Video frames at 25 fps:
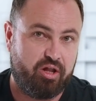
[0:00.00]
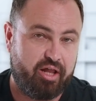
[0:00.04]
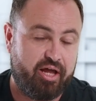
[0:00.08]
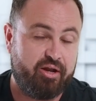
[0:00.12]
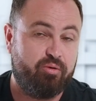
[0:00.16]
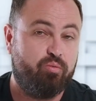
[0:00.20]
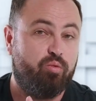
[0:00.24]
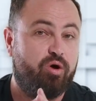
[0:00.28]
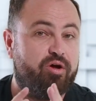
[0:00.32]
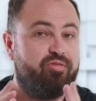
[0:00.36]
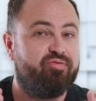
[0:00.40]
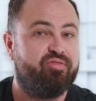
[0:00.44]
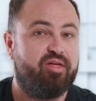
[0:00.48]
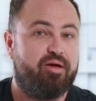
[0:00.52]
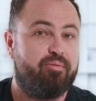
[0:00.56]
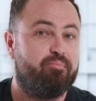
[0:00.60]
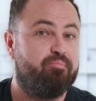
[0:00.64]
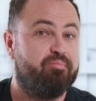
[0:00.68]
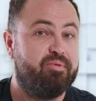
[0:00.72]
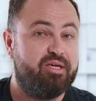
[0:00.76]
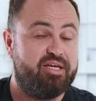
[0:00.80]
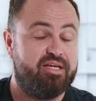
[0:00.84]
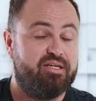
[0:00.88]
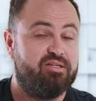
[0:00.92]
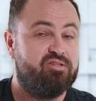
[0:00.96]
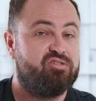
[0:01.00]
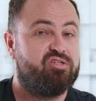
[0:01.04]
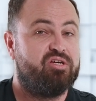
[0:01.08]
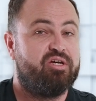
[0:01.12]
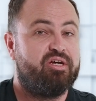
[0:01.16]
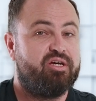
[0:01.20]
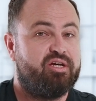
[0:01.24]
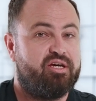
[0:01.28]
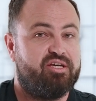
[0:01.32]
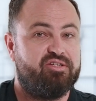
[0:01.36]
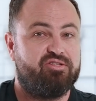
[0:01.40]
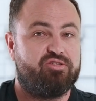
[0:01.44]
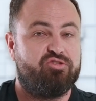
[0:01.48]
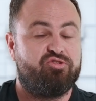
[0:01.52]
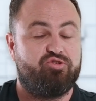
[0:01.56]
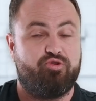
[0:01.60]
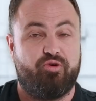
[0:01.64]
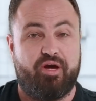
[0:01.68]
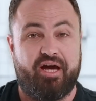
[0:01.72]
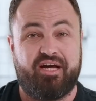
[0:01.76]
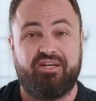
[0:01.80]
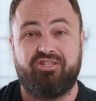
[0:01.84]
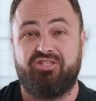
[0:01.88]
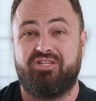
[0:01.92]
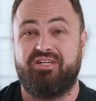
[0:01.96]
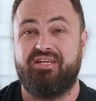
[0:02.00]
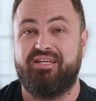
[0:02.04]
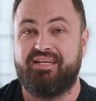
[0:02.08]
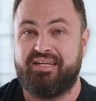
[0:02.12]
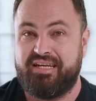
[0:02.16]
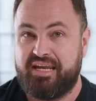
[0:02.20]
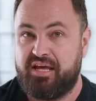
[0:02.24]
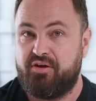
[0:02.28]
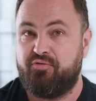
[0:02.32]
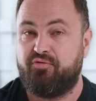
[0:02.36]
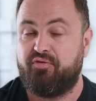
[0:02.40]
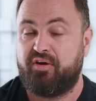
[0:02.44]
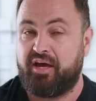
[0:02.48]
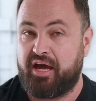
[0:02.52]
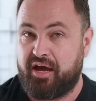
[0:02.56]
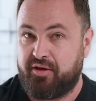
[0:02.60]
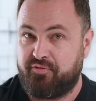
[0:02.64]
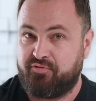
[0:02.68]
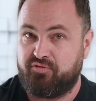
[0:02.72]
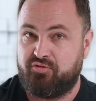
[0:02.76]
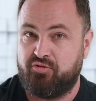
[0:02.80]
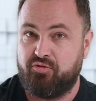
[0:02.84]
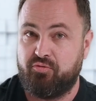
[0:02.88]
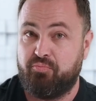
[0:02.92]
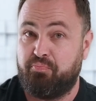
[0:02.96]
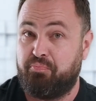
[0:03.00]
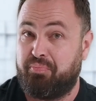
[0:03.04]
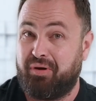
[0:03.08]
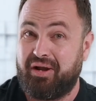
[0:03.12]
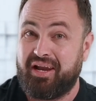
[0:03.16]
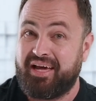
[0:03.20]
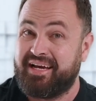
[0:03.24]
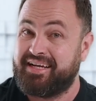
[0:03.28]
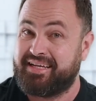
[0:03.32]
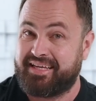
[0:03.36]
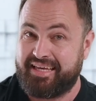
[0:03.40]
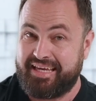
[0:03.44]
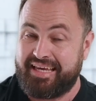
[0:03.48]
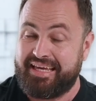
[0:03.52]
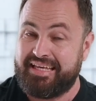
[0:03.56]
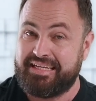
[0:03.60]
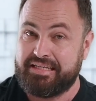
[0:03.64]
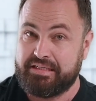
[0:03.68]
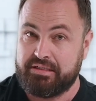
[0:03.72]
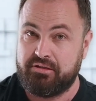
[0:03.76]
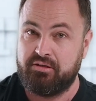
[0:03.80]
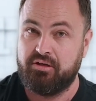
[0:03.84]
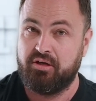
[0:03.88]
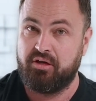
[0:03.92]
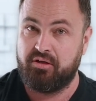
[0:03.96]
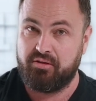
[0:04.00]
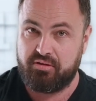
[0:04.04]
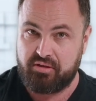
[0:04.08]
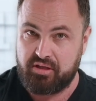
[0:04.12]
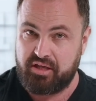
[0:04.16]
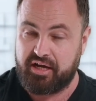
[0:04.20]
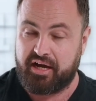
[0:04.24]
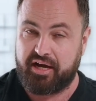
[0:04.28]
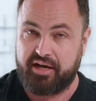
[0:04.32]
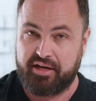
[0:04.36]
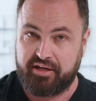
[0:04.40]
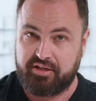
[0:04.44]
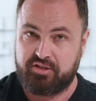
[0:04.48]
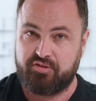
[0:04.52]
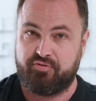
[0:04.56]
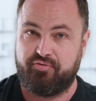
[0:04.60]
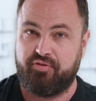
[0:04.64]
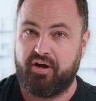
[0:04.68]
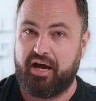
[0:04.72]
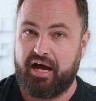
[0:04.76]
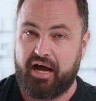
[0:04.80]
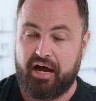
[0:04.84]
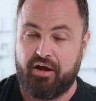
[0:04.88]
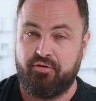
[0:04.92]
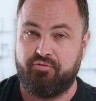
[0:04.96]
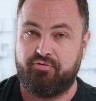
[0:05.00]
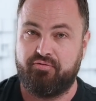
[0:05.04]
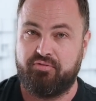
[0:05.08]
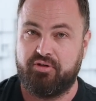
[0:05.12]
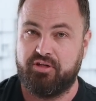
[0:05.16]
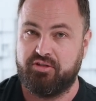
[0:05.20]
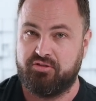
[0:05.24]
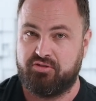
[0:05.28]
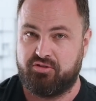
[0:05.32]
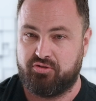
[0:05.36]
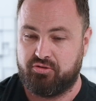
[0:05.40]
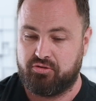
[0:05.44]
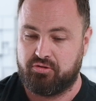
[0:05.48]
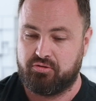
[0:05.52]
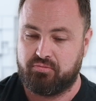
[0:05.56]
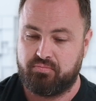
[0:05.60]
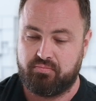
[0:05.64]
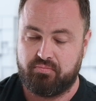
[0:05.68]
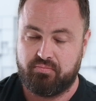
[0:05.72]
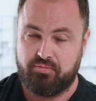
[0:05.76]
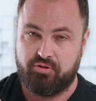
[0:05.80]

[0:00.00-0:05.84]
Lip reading: And what that means is that you actually never have to plug in the iX5 into,